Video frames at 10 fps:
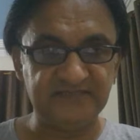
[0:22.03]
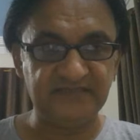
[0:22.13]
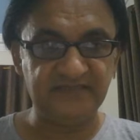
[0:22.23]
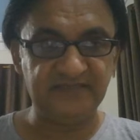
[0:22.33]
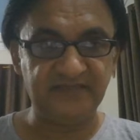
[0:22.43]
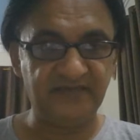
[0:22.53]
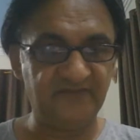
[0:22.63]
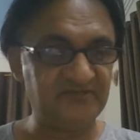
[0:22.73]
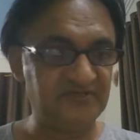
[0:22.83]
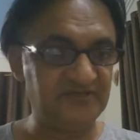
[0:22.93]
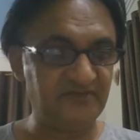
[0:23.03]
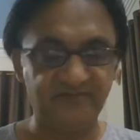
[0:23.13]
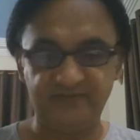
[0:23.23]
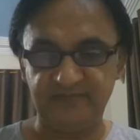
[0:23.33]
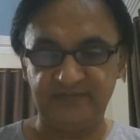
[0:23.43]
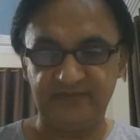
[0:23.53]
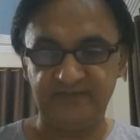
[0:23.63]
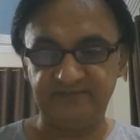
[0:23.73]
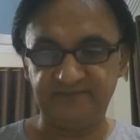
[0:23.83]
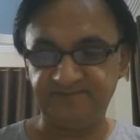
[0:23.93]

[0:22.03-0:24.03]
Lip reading: that they have shared with me,